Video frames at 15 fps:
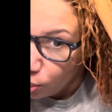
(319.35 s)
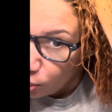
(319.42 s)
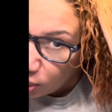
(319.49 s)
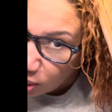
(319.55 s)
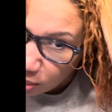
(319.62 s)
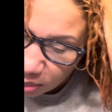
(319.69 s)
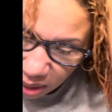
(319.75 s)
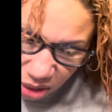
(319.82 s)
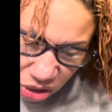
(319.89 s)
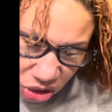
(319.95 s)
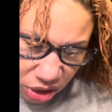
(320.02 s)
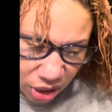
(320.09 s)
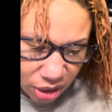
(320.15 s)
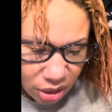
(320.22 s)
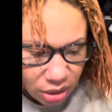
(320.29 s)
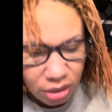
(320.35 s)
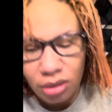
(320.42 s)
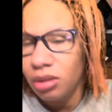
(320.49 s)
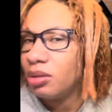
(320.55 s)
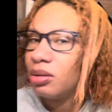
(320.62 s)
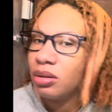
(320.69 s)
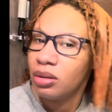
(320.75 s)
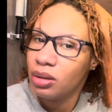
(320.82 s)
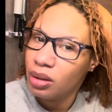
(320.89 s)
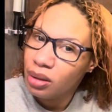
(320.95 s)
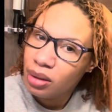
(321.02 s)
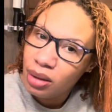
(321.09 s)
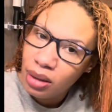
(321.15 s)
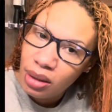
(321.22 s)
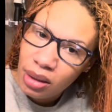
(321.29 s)
with my gel.
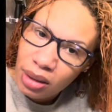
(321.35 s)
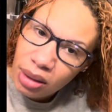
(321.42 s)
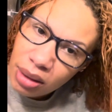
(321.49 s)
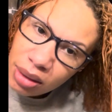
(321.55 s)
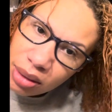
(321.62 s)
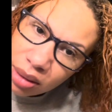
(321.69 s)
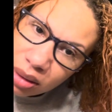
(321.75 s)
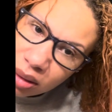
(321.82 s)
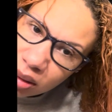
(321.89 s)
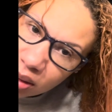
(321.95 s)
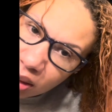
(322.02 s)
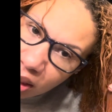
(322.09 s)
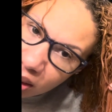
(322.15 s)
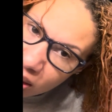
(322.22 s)
This is not